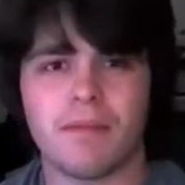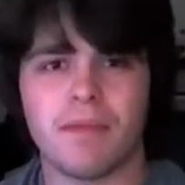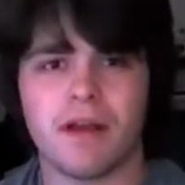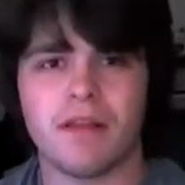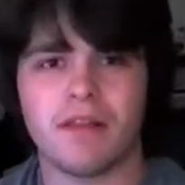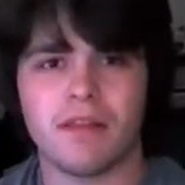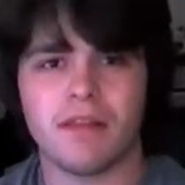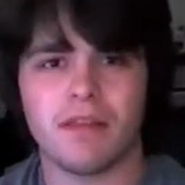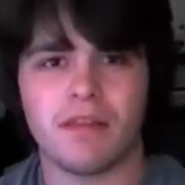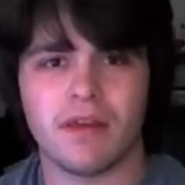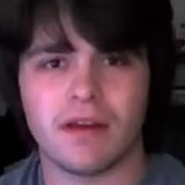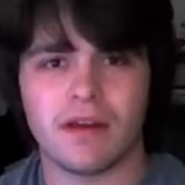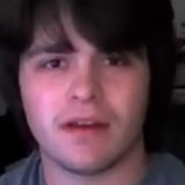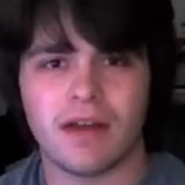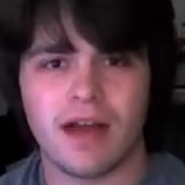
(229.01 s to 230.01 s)
but
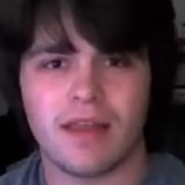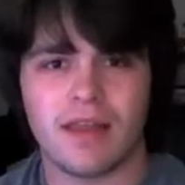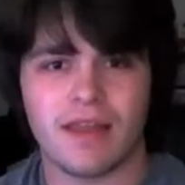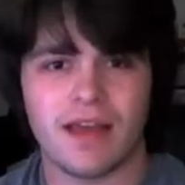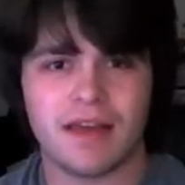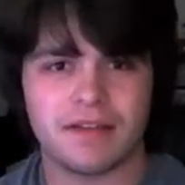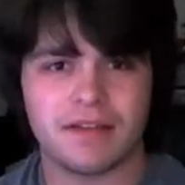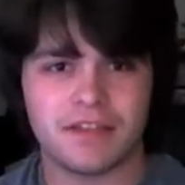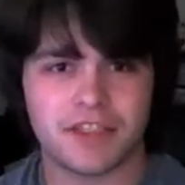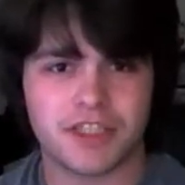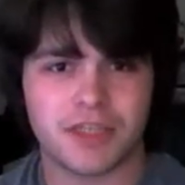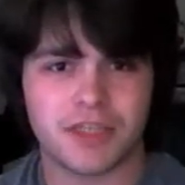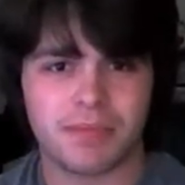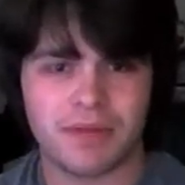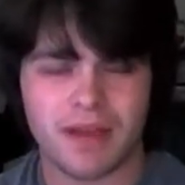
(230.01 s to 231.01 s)
the guy that has the
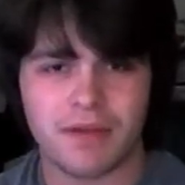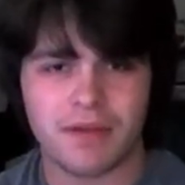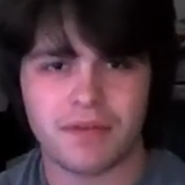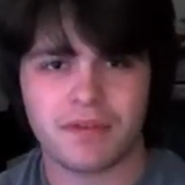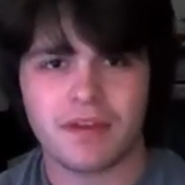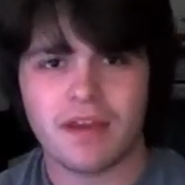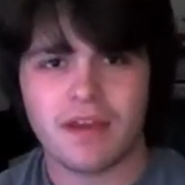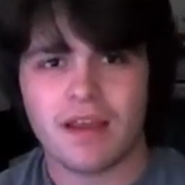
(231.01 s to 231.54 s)
ship house,